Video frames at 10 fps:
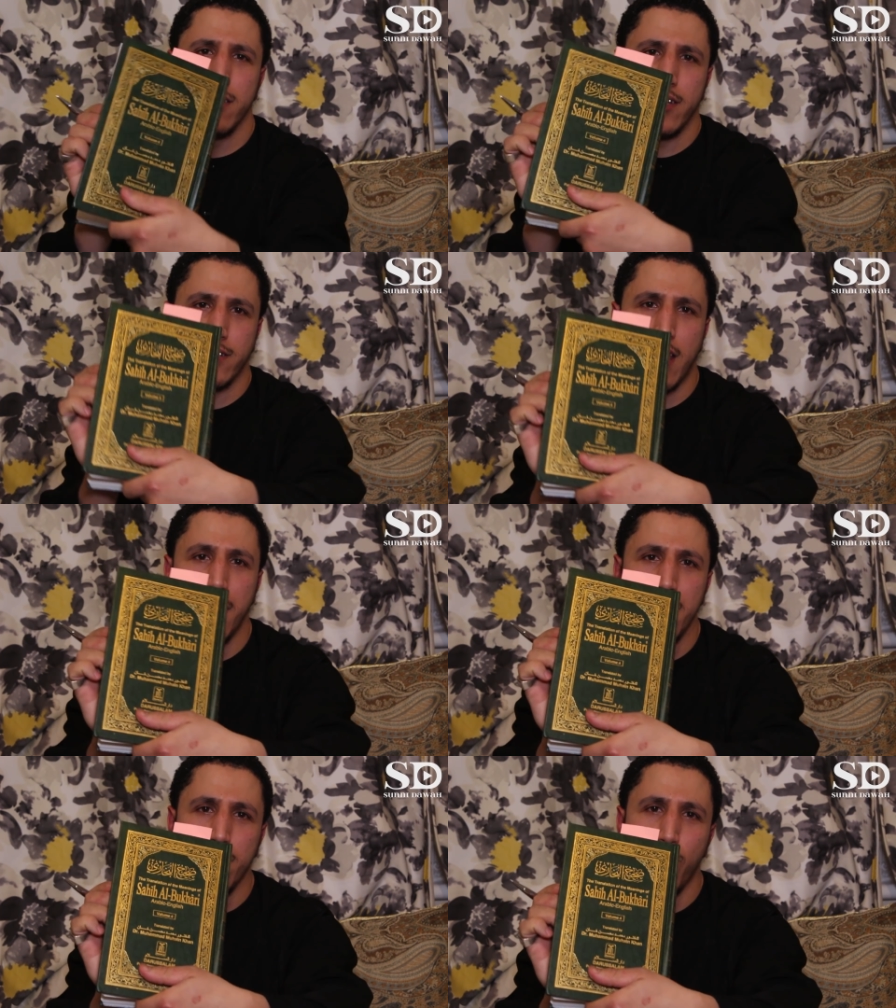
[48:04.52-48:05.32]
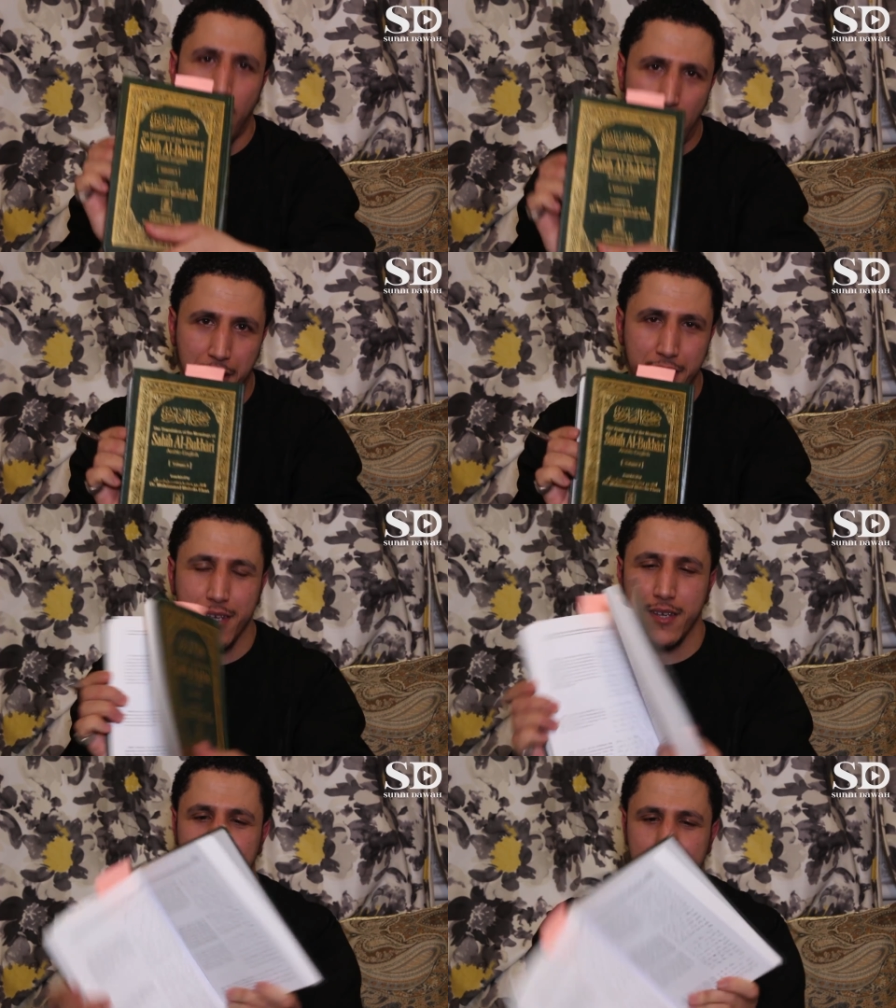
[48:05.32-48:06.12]
In Sahih al-Bukhari,
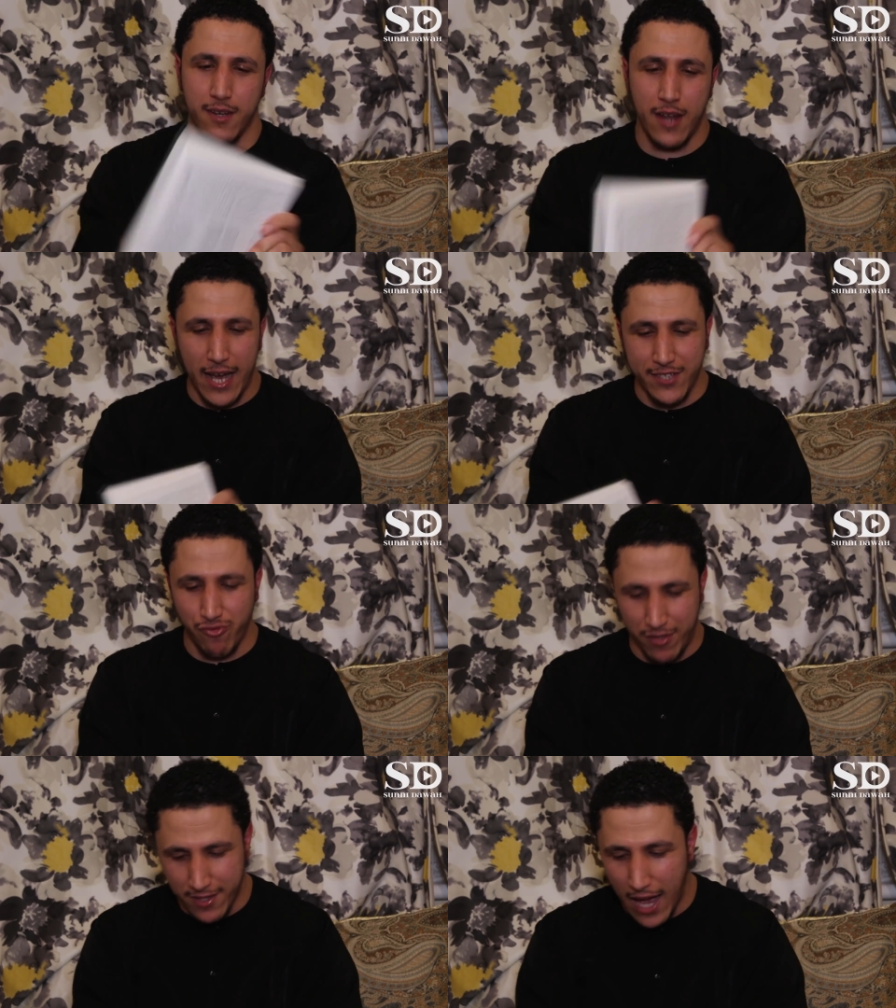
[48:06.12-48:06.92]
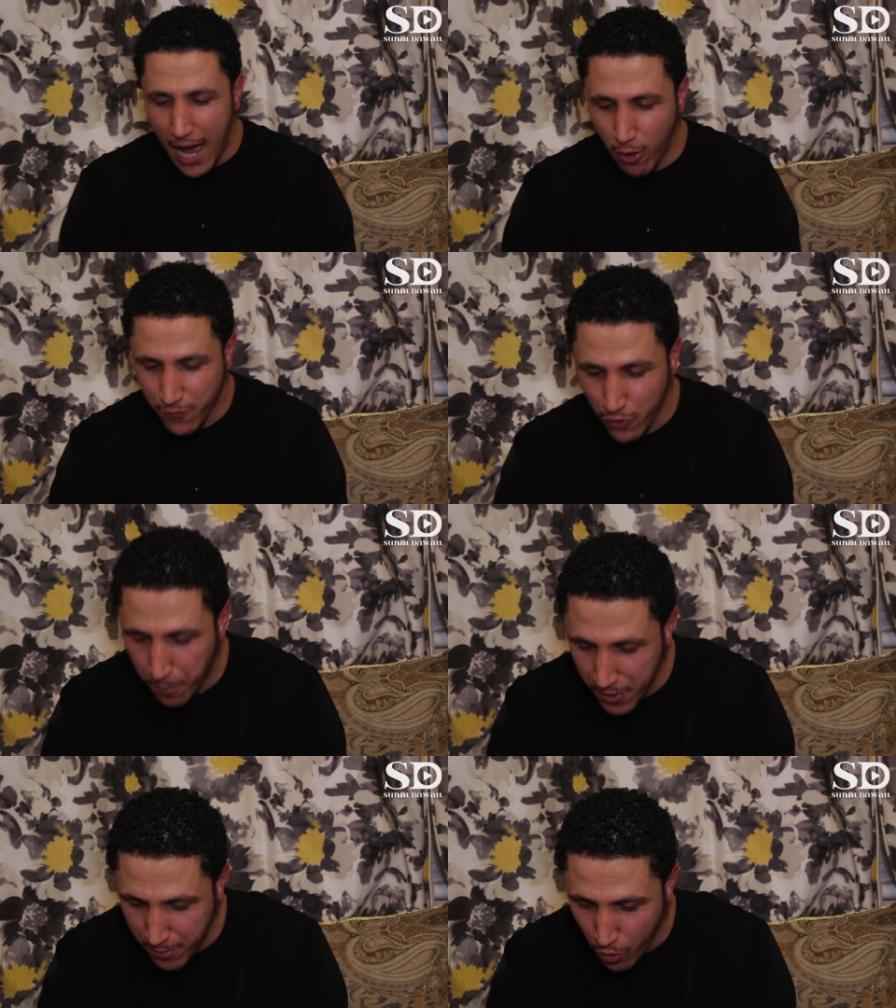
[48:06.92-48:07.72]
let's read it out for
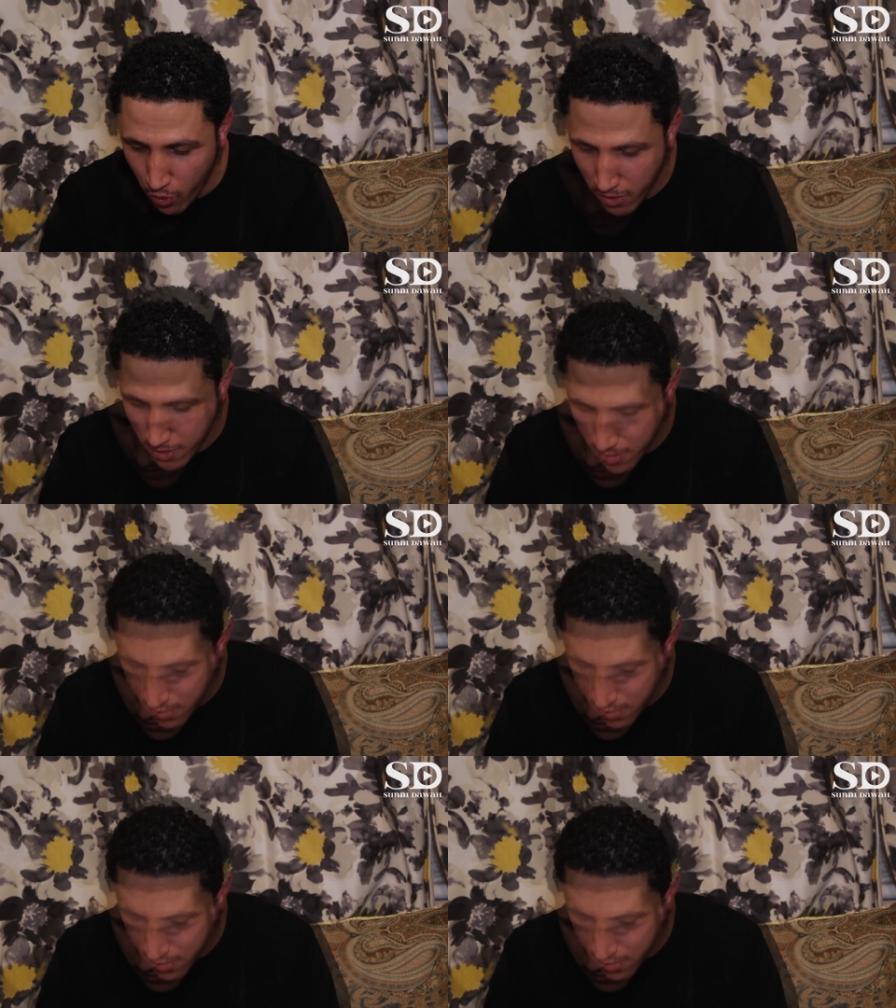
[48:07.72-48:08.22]
the people.